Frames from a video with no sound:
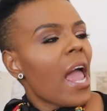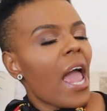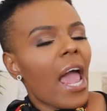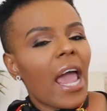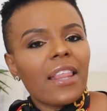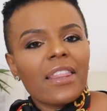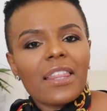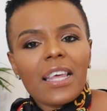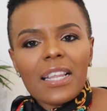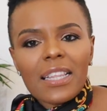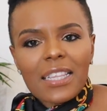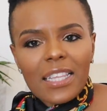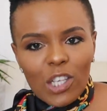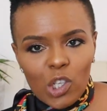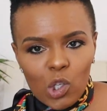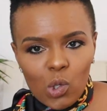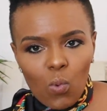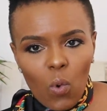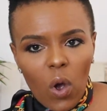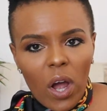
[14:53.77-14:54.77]
And then
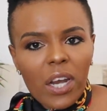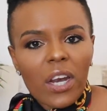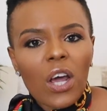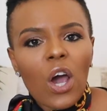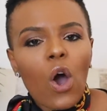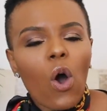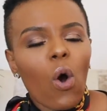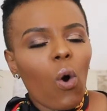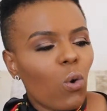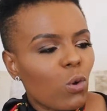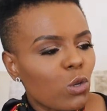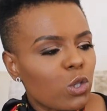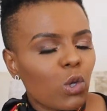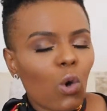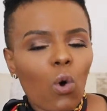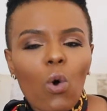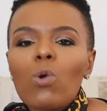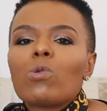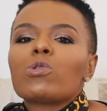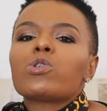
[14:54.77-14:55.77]
this one
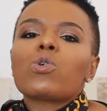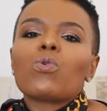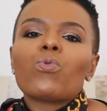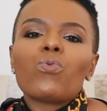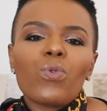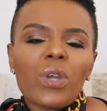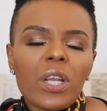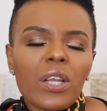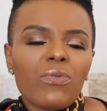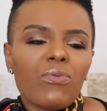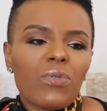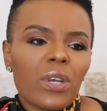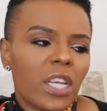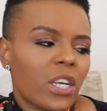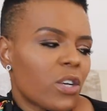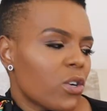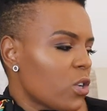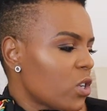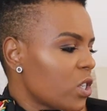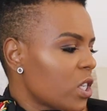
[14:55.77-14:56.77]
also
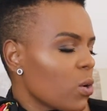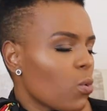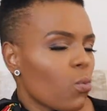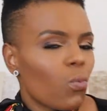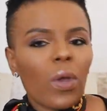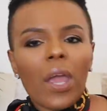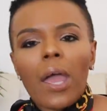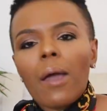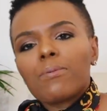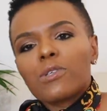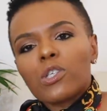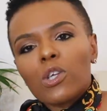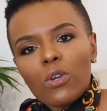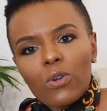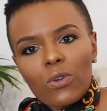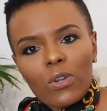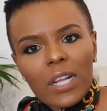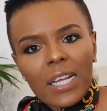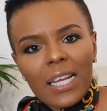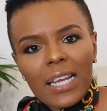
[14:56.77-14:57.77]
really good. We
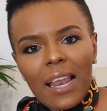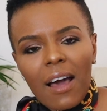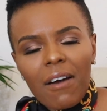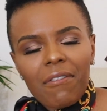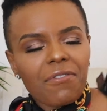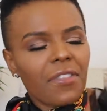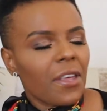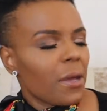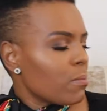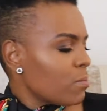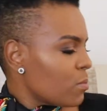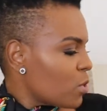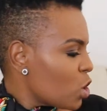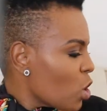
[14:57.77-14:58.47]
absolutely love them.